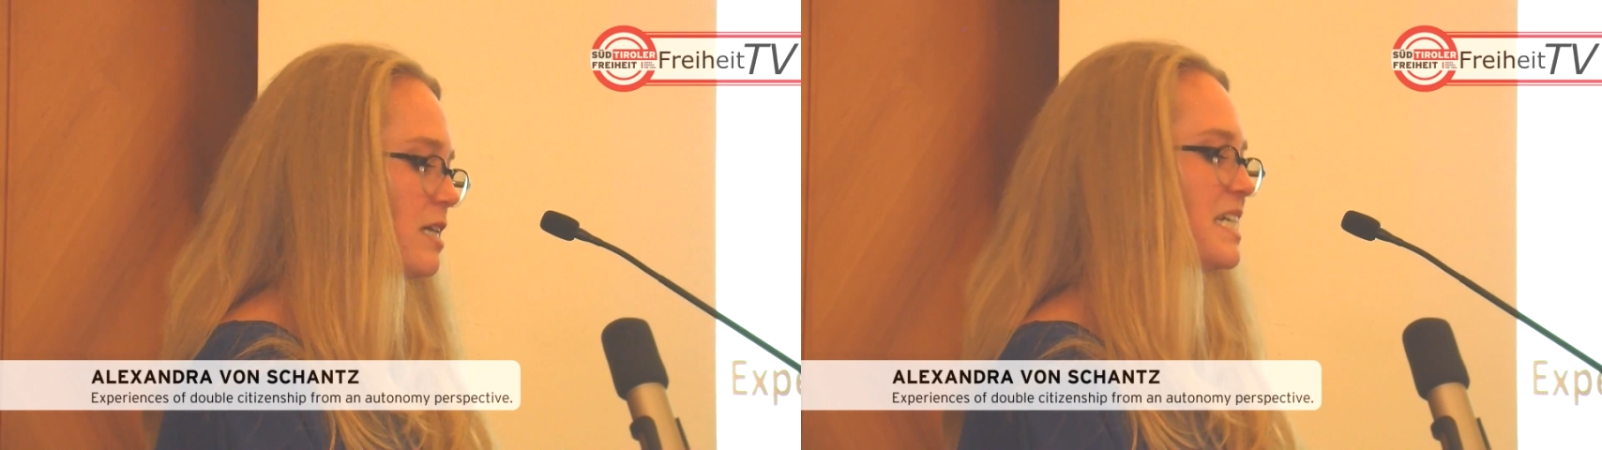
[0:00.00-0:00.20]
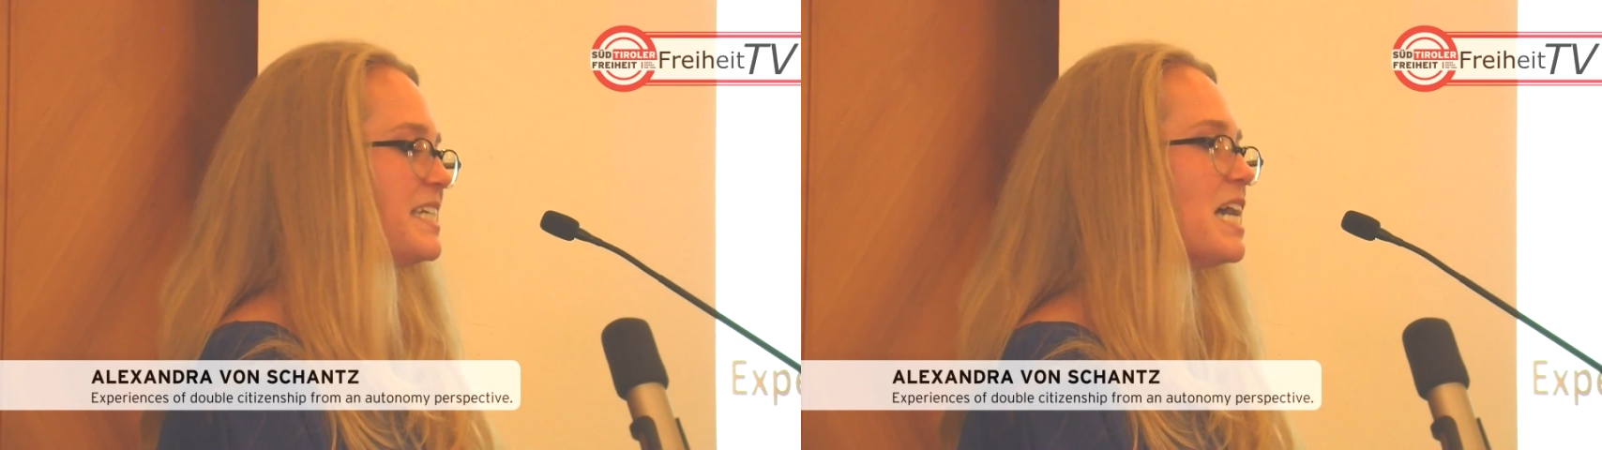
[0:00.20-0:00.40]

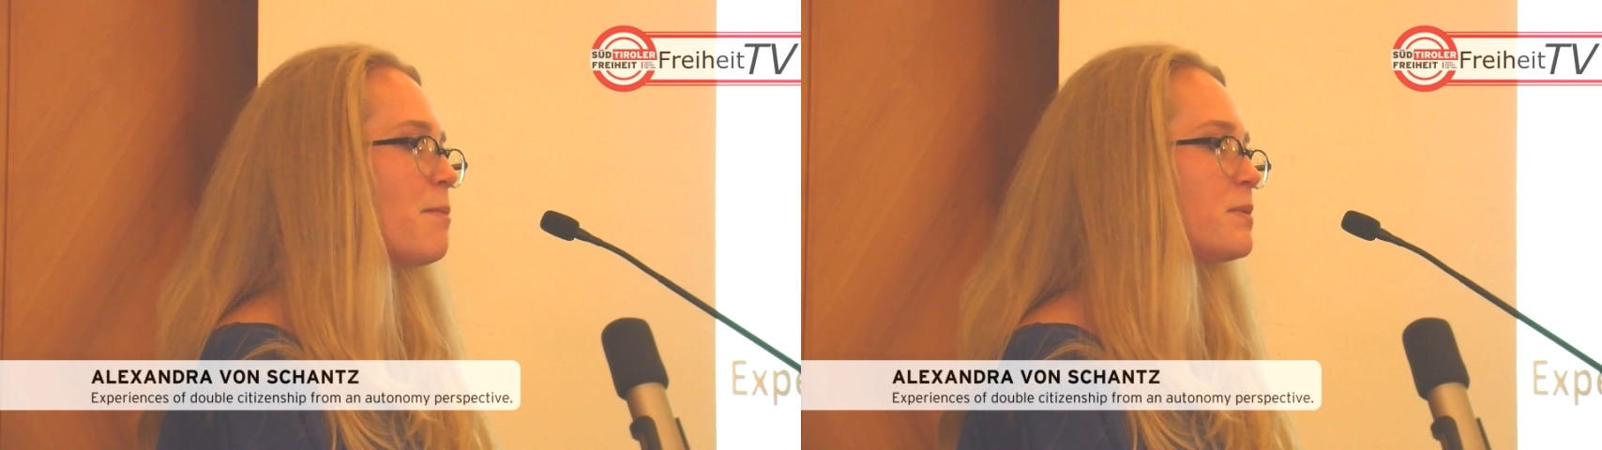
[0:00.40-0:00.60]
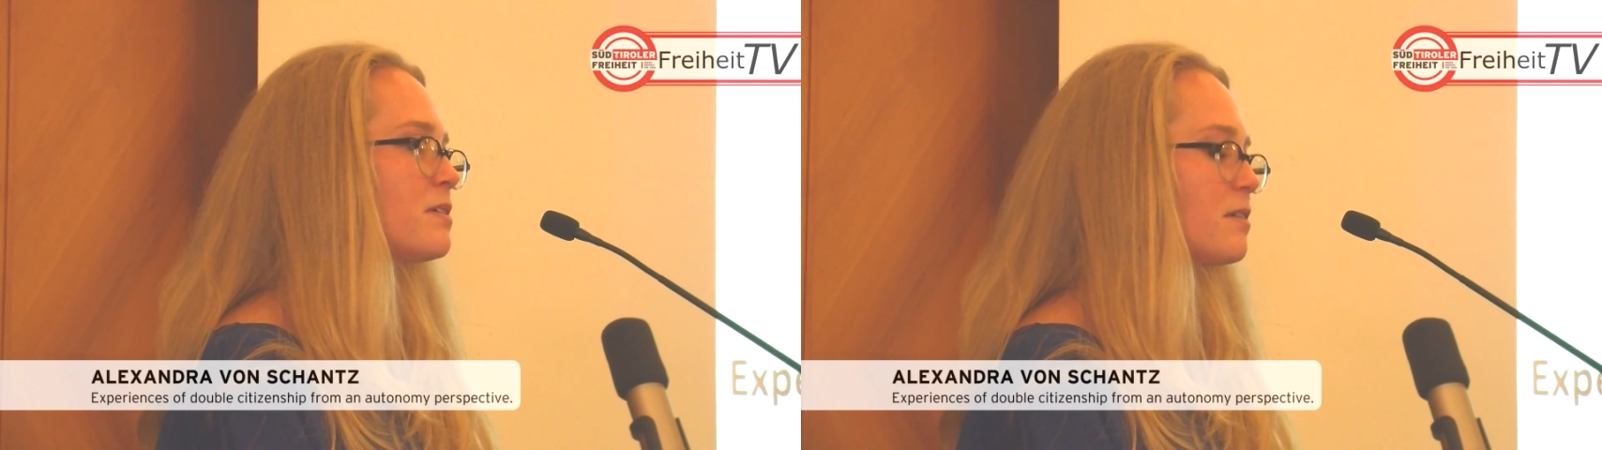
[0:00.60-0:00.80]

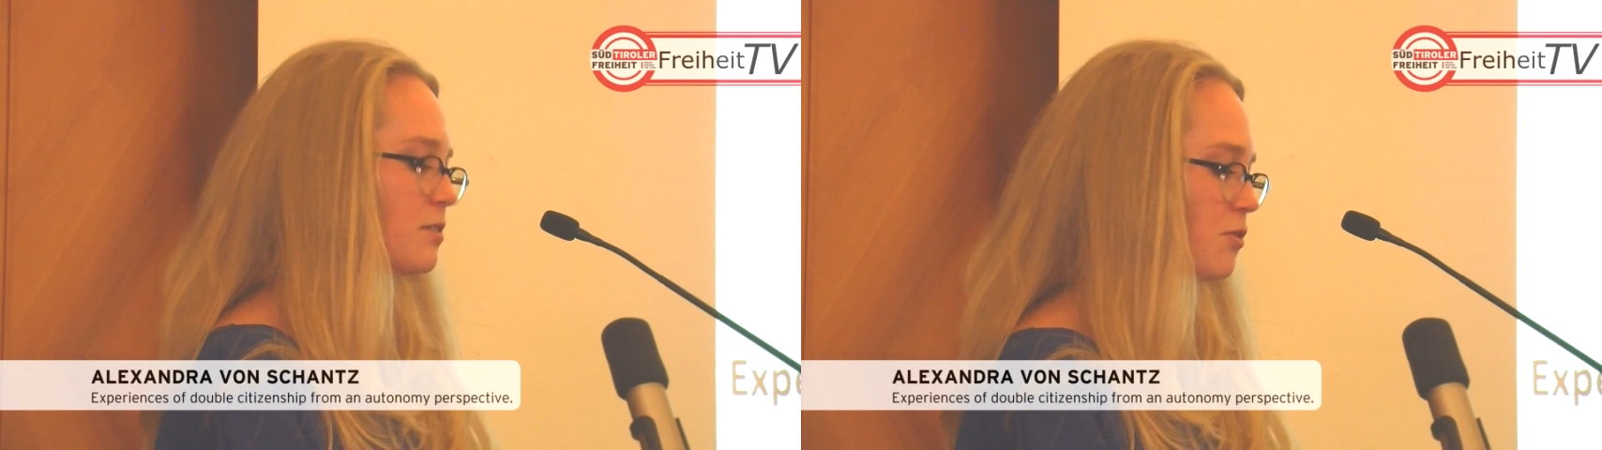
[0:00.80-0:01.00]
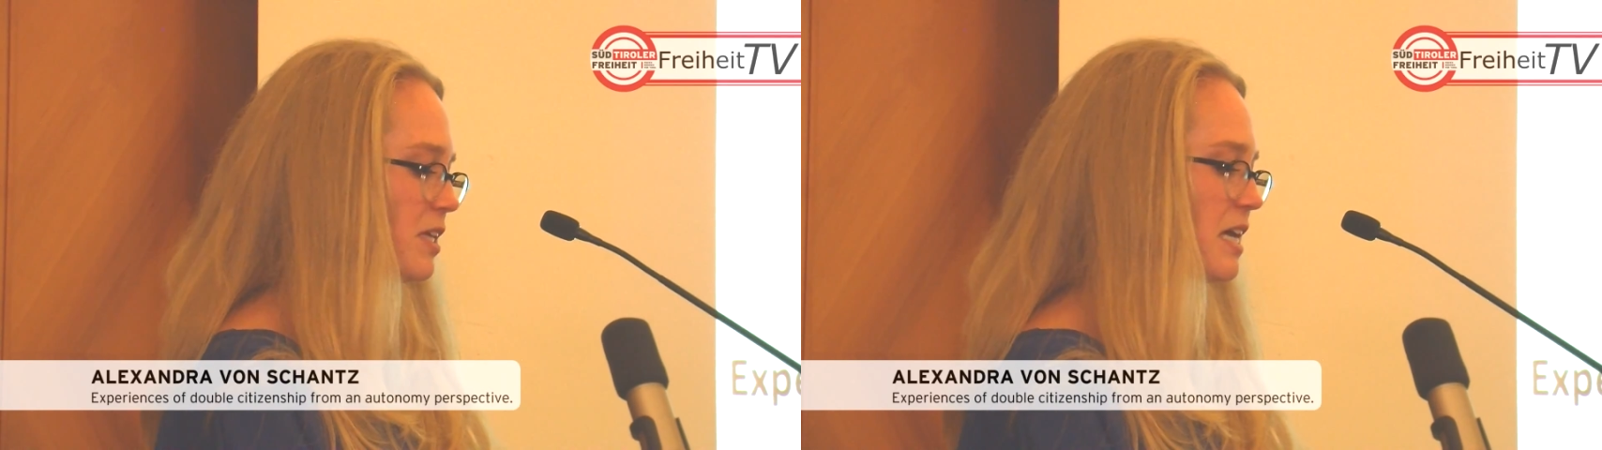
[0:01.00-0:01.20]
adapt
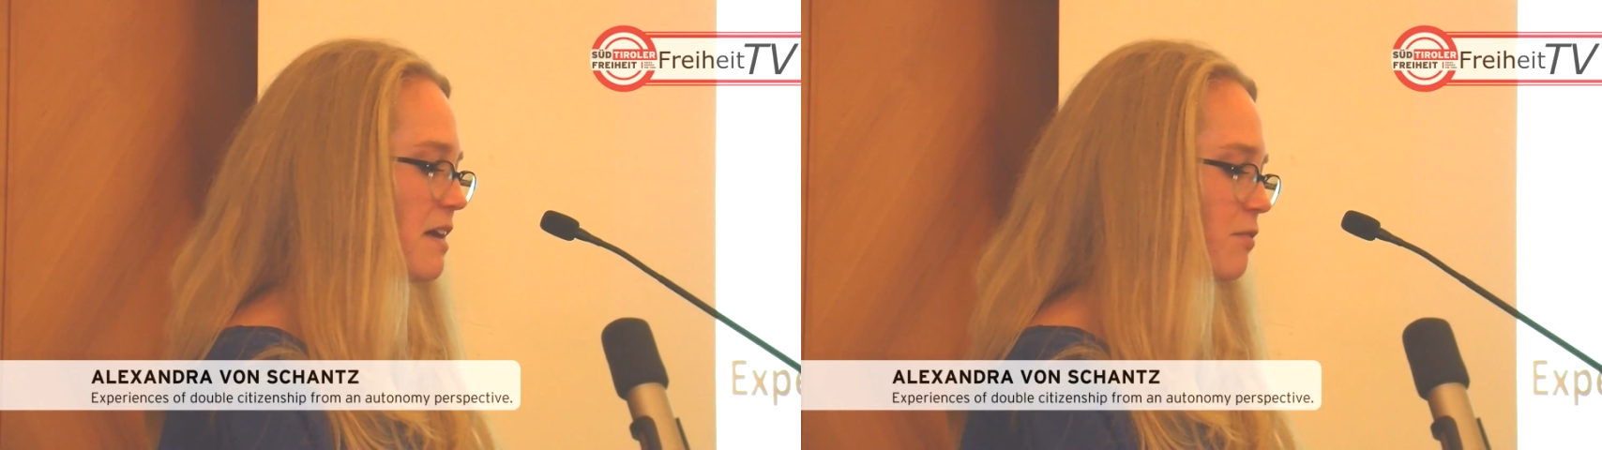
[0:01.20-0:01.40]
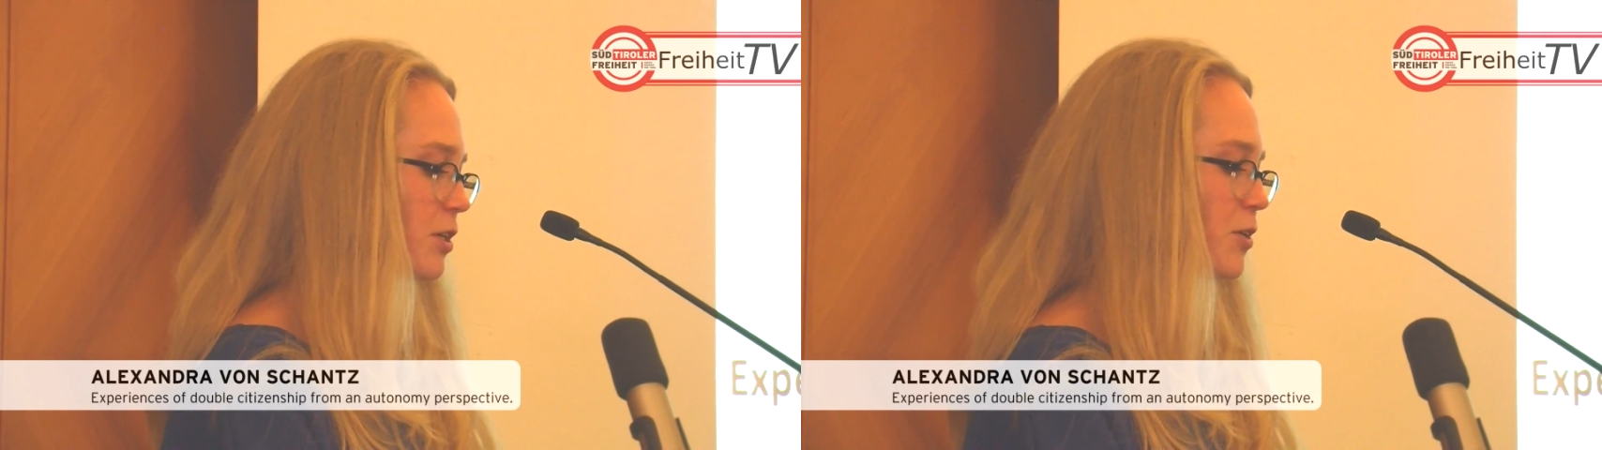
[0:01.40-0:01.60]
to the
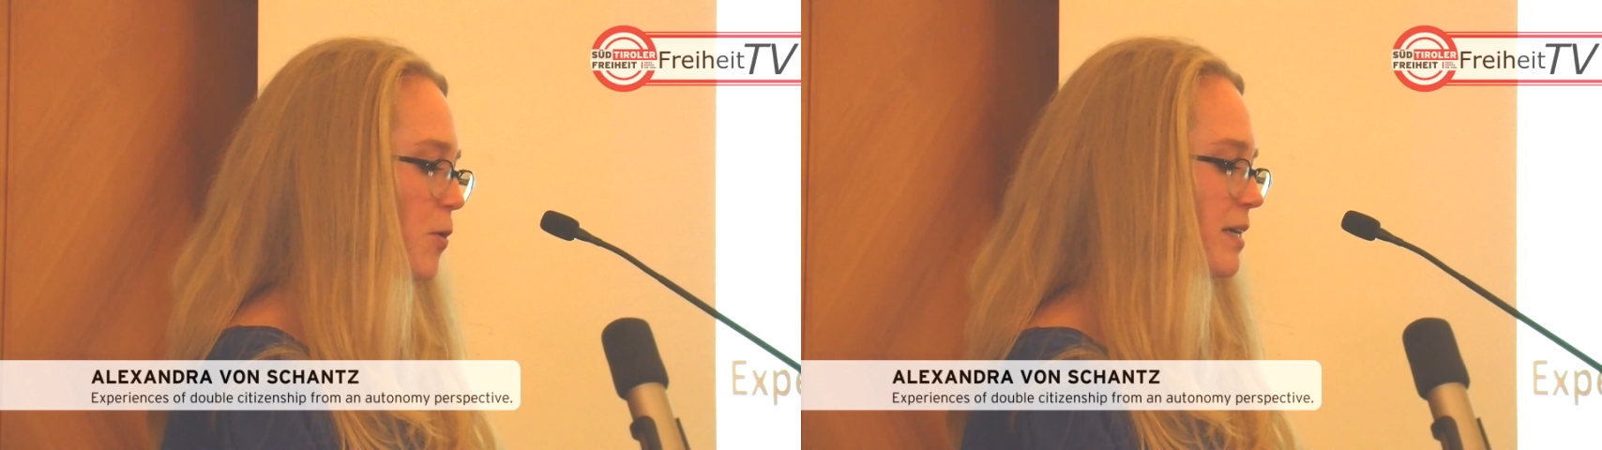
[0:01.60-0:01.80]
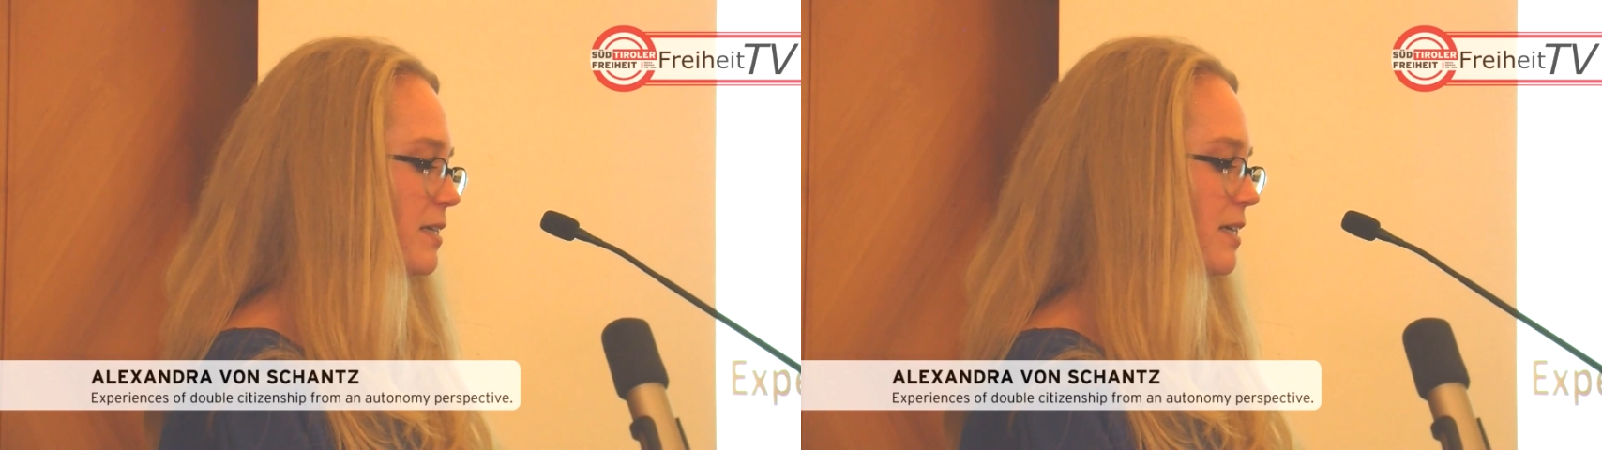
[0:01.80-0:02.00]
ever-growing